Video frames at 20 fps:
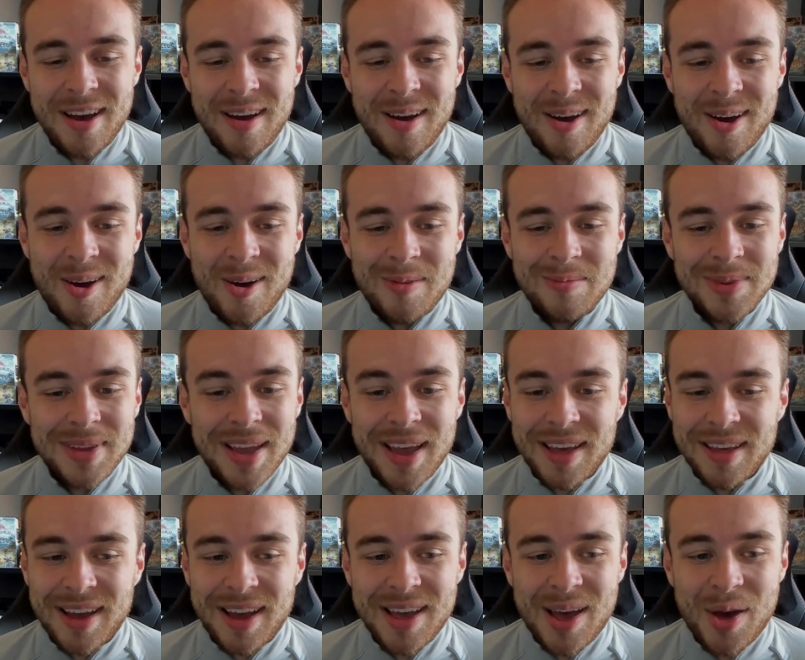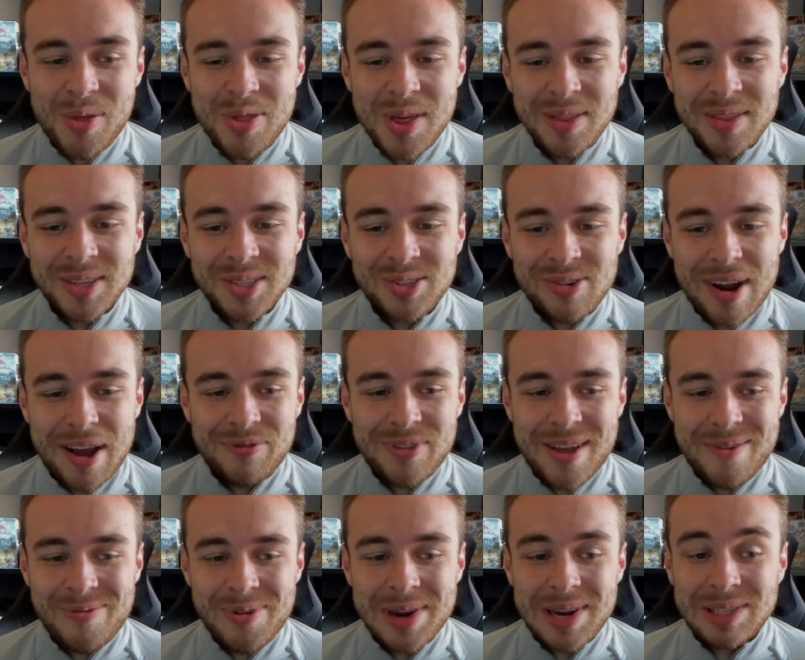I think this draft
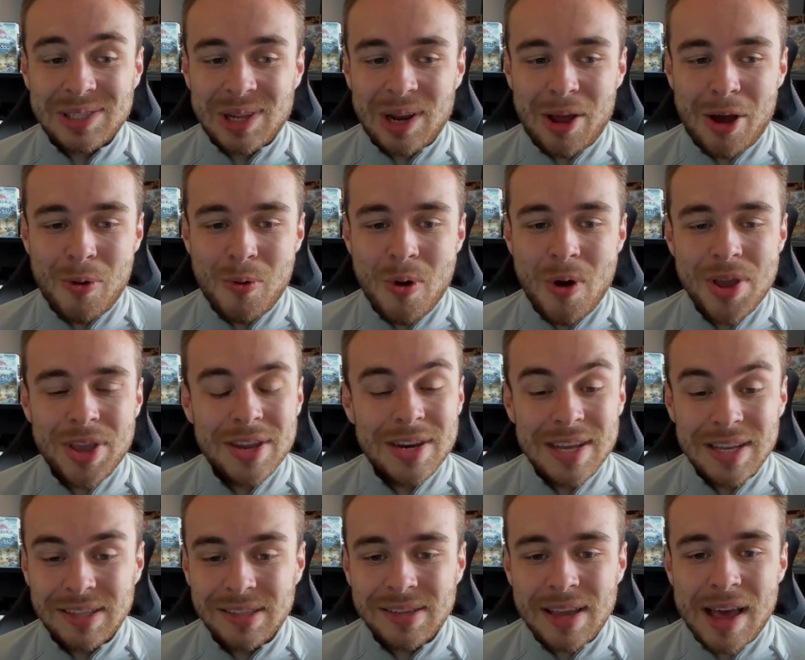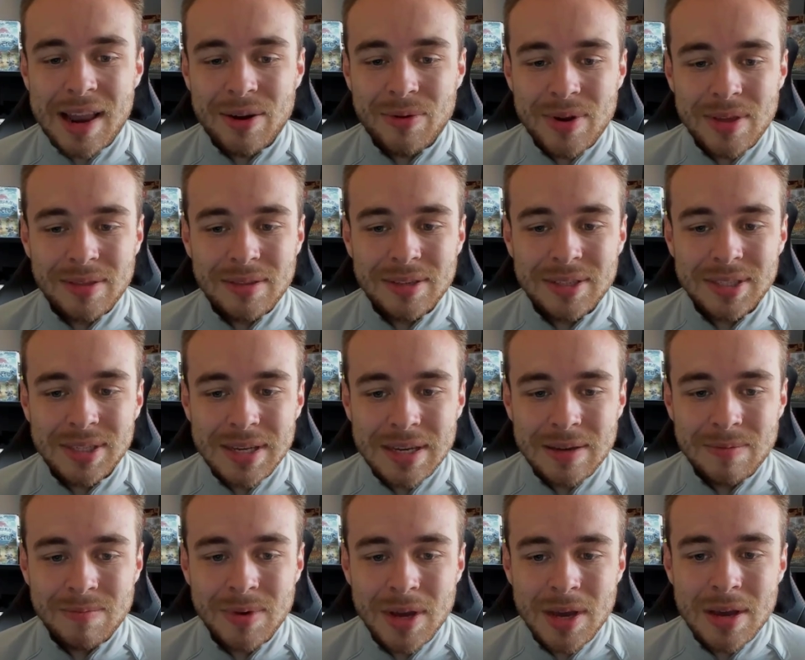definitely needs a lot of work. You need Salah in this
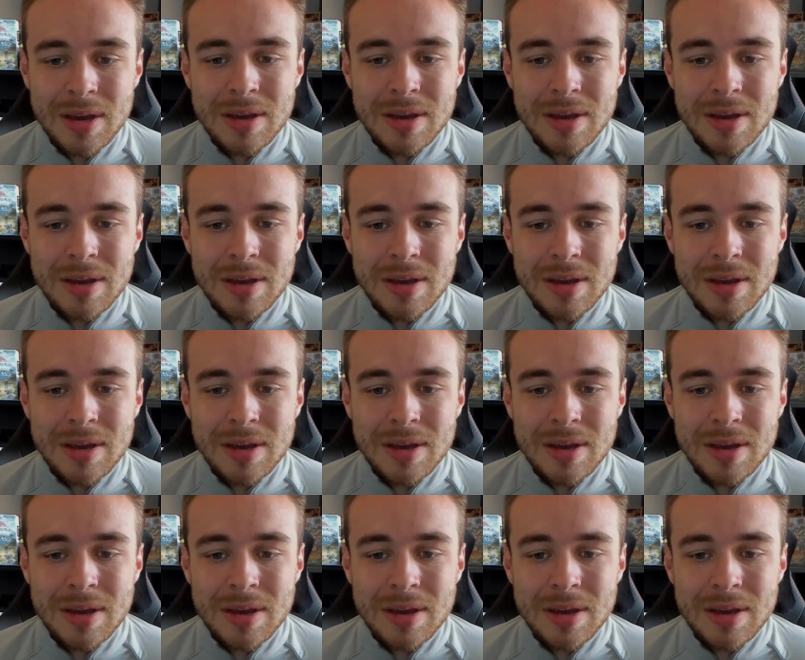team.